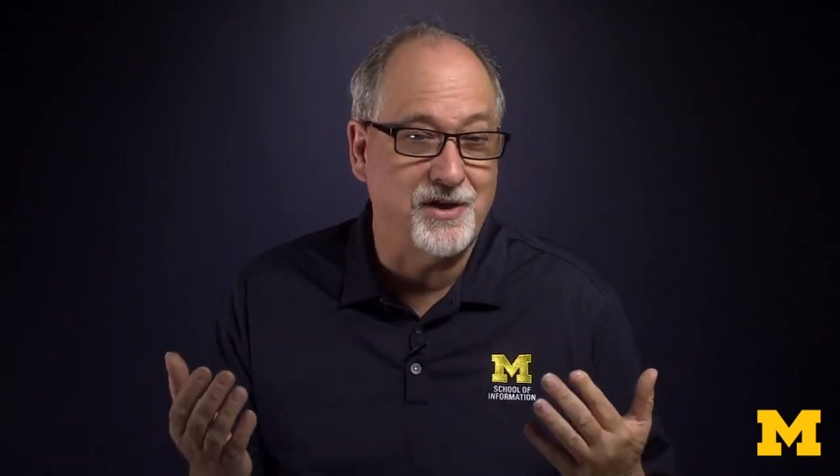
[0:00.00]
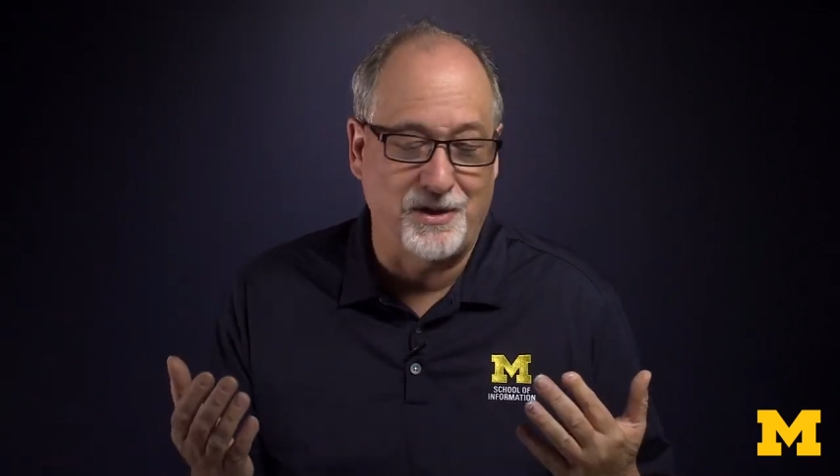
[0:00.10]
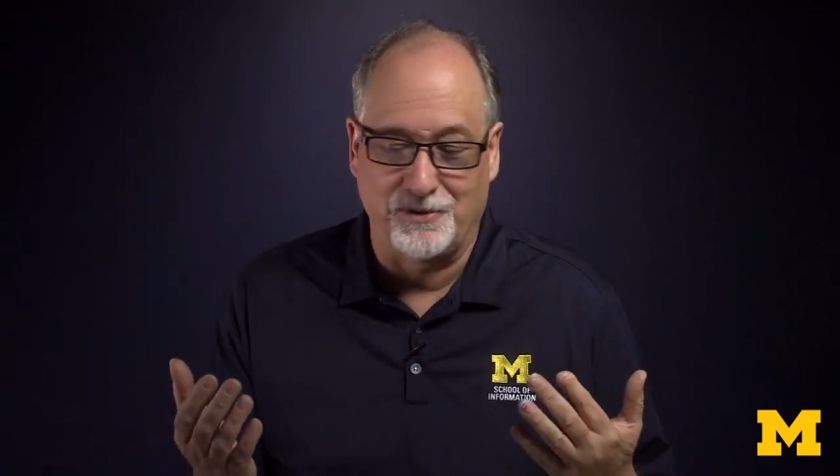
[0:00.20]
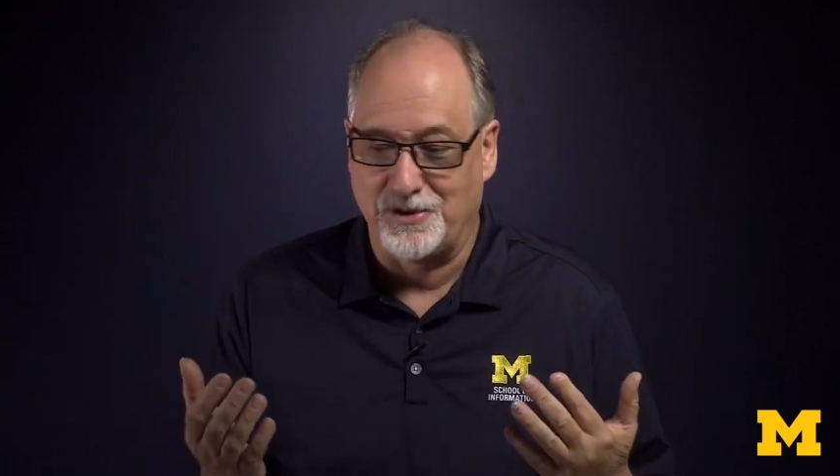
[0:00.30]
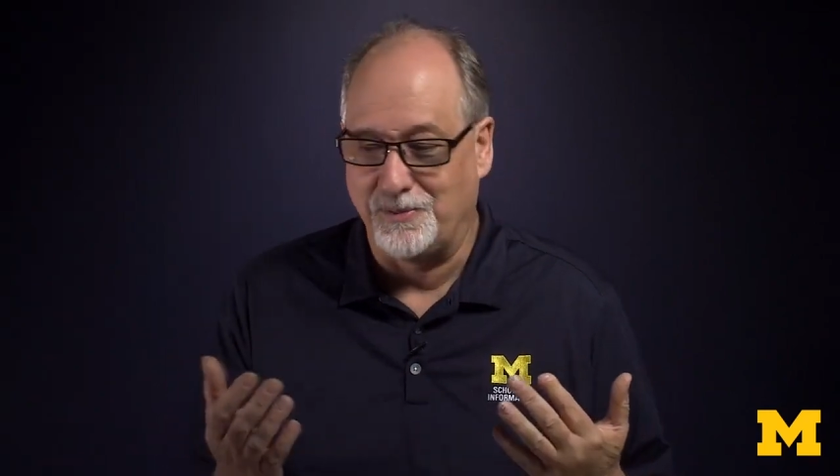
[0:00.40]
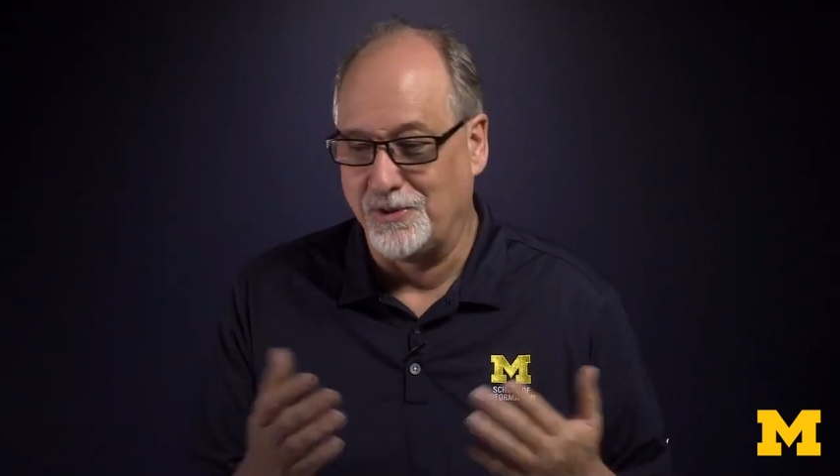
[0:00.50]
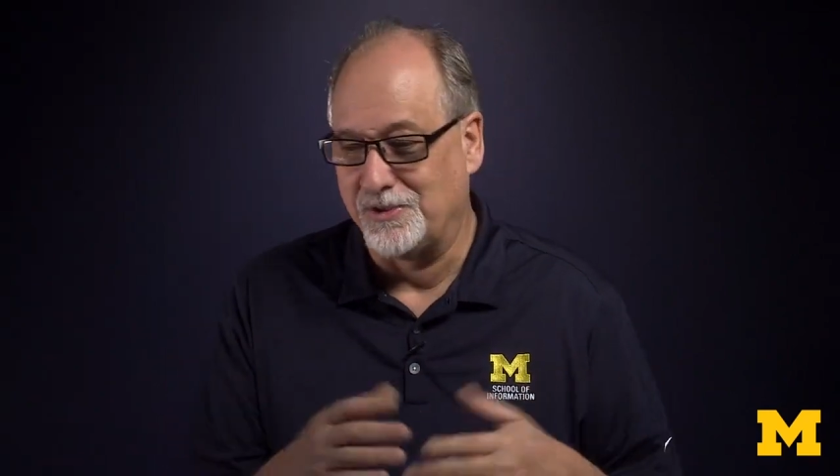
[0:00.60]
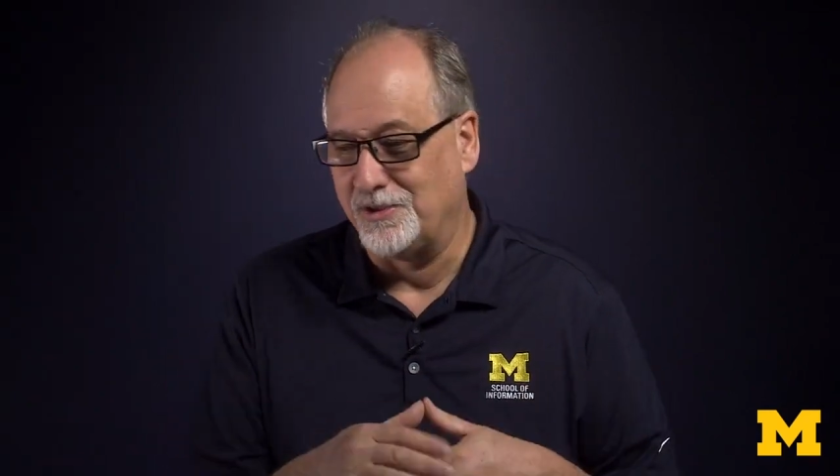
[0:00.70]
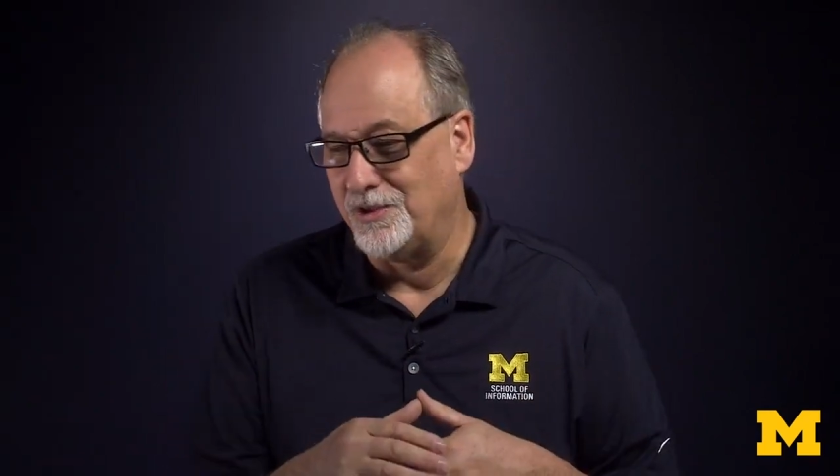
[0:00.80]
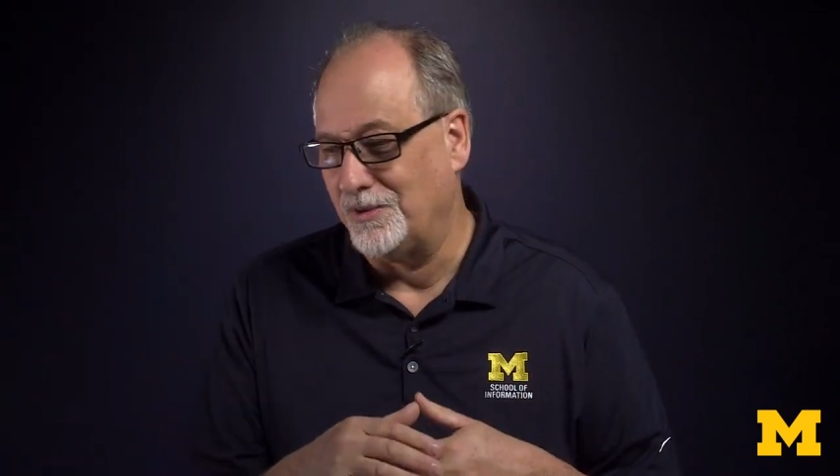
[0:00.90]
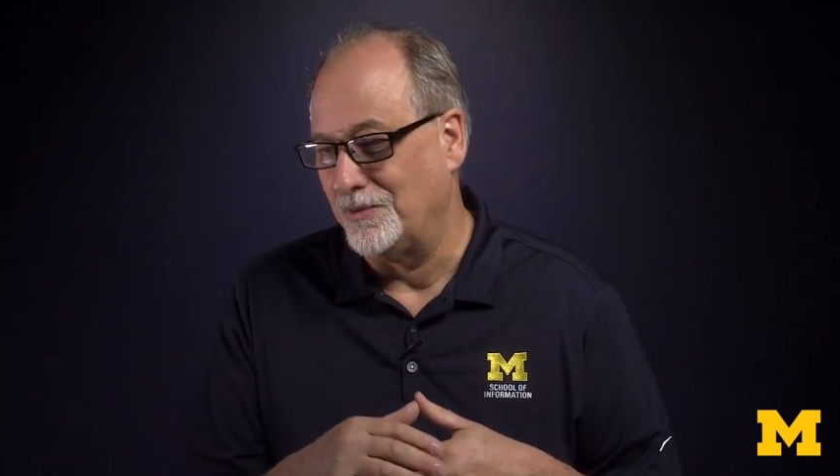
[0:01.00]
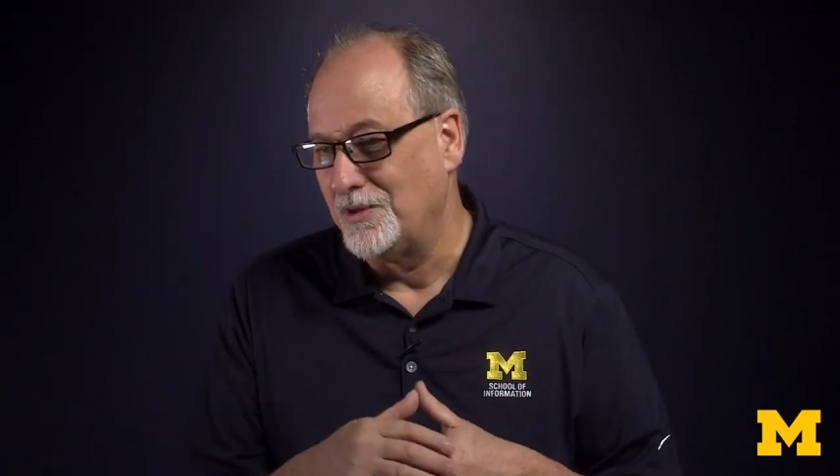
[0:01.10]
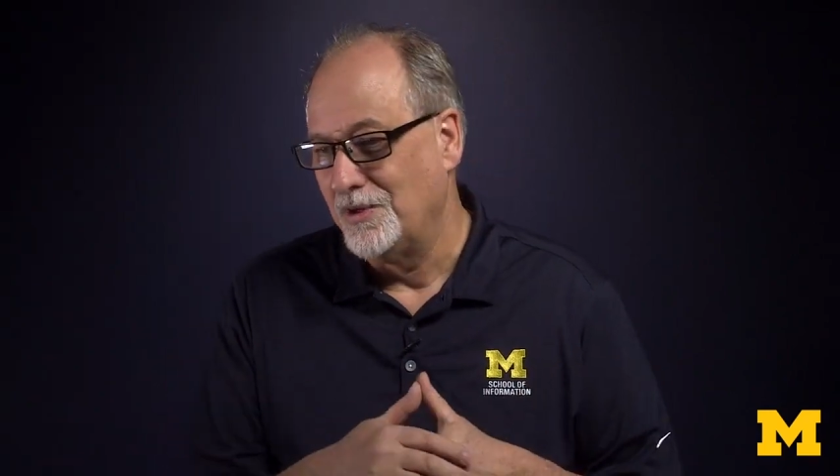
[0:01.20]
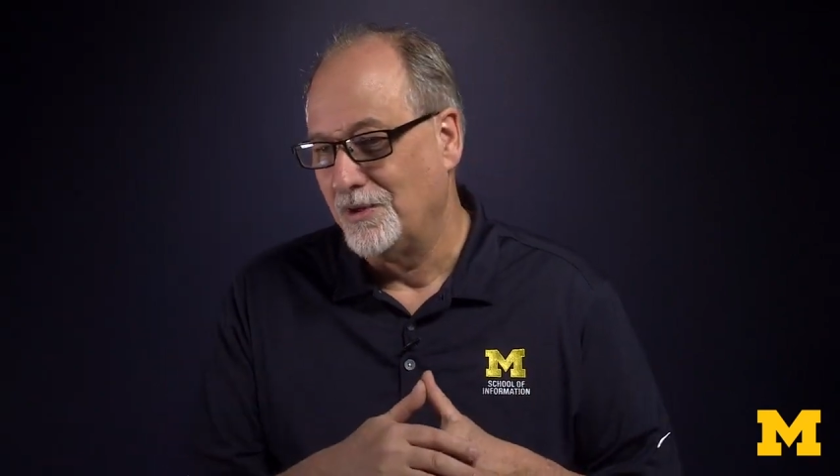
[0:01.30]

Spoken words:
that you were supposed to do.